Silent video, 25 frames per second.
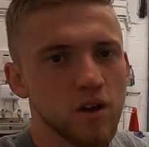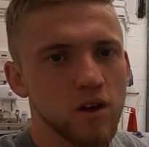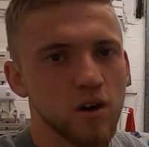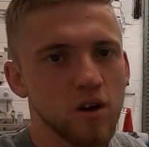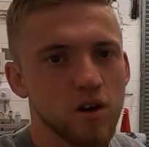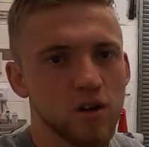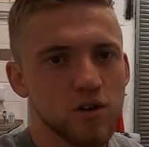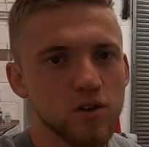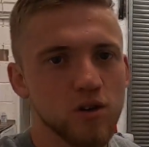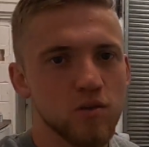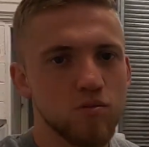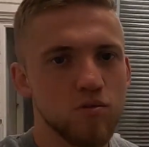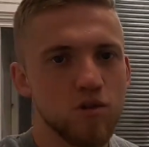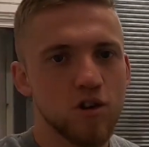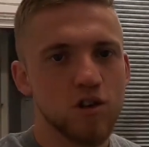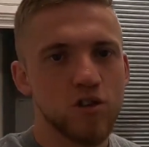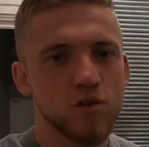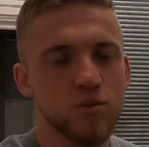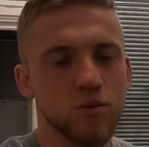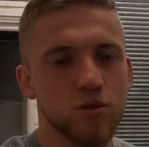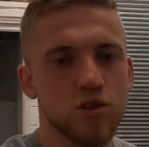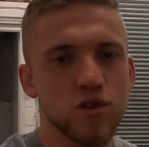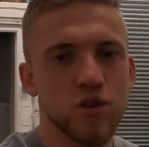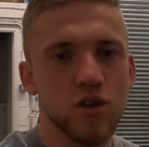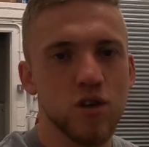Karcher
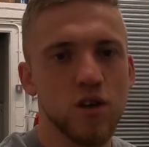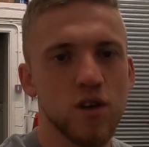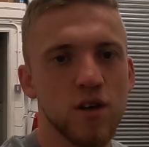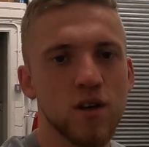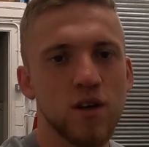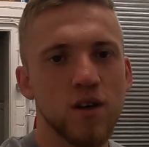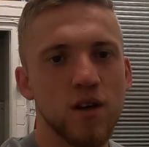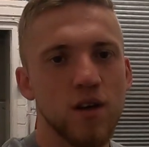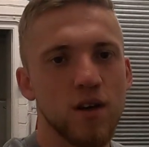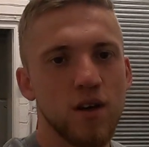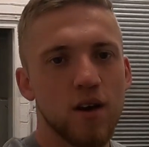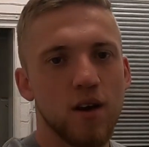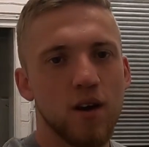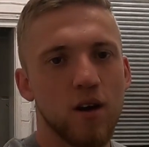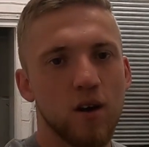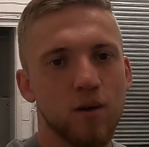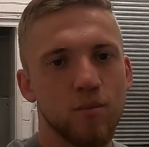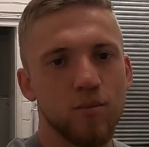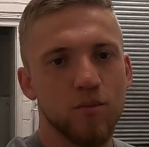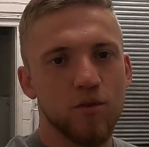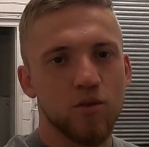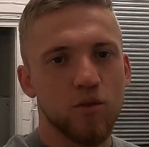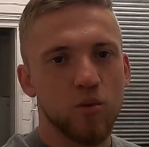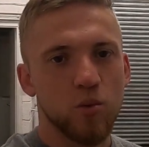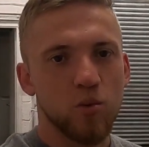pressure washer.
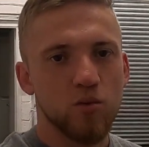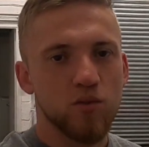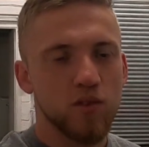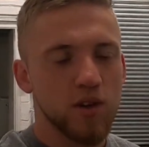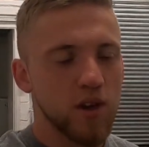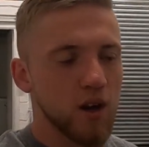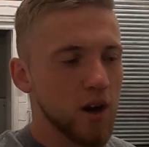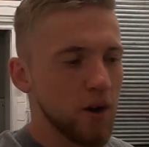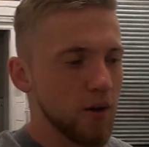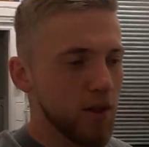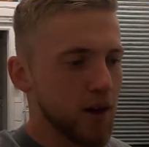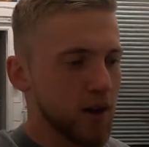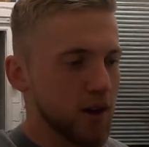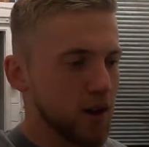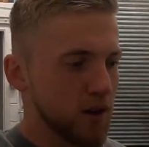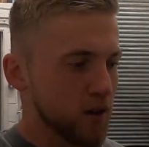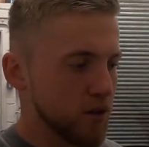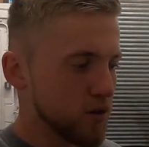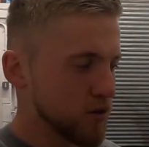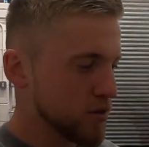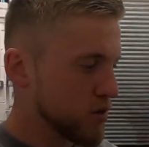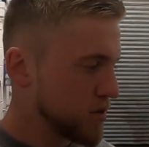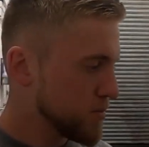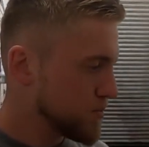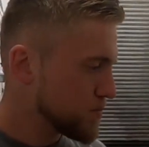So we'll see how that
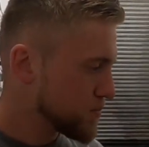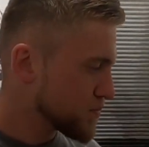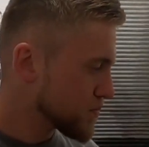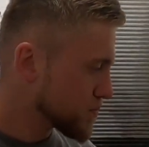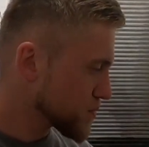goes.